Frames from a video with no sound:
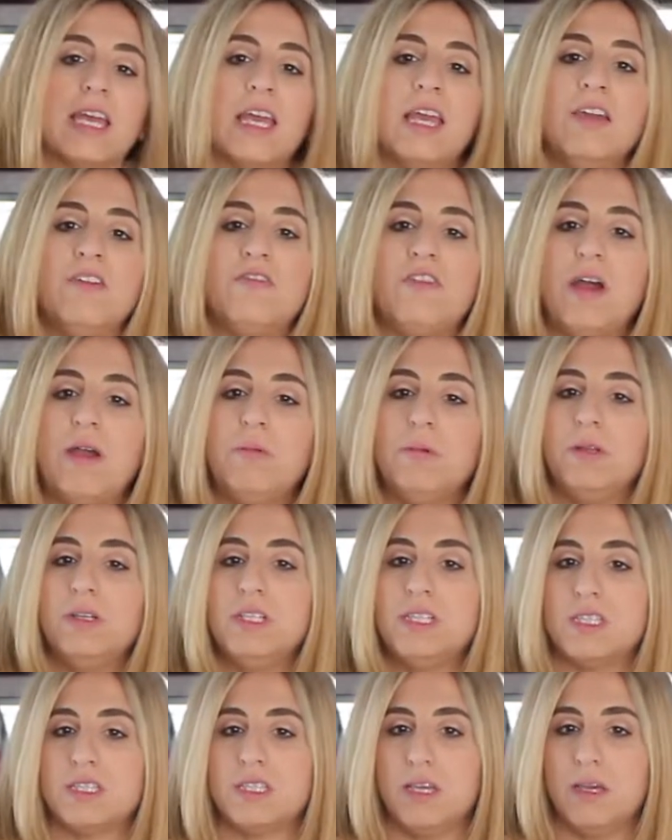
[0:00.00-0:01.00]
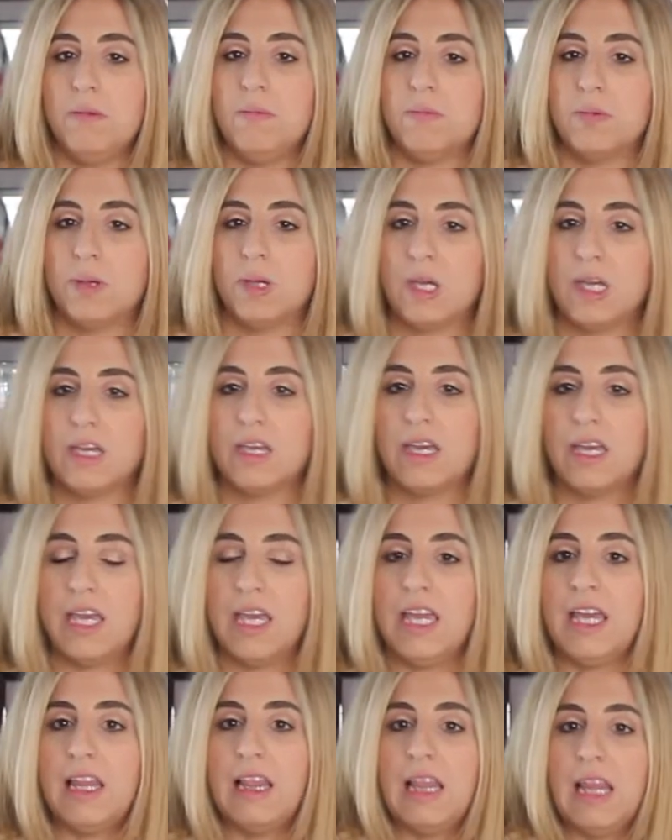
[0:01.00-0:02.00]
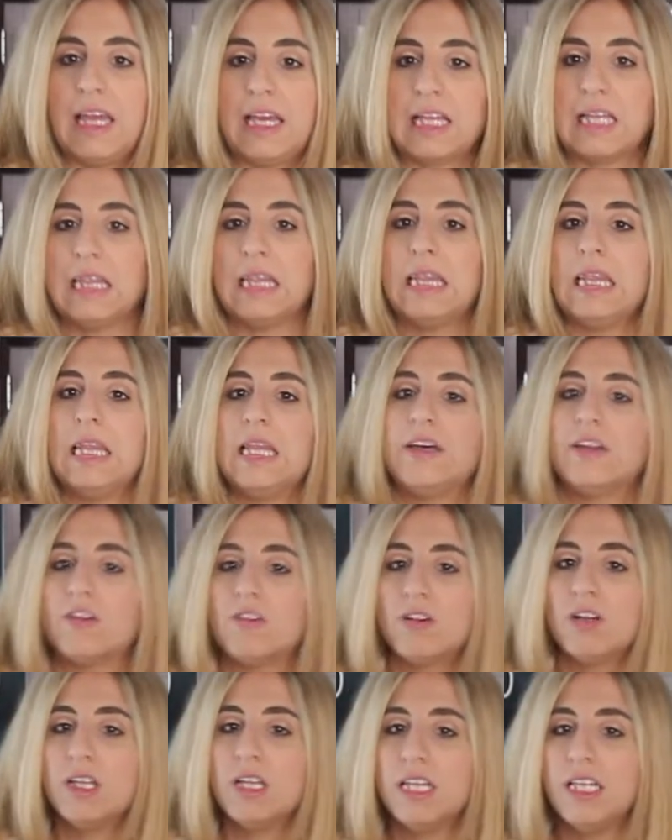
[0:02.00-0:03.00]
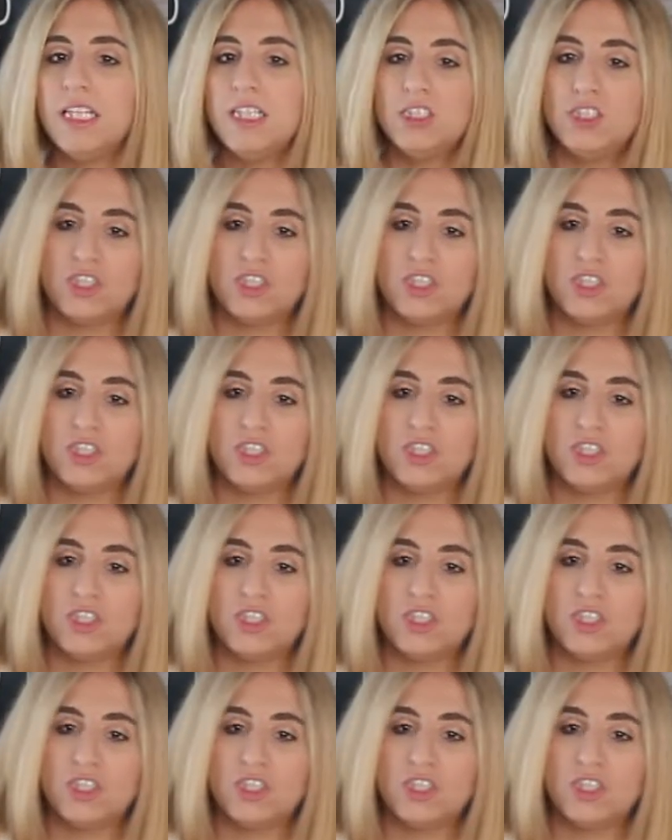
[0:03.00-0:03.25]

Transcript: if I were to zip, it like literally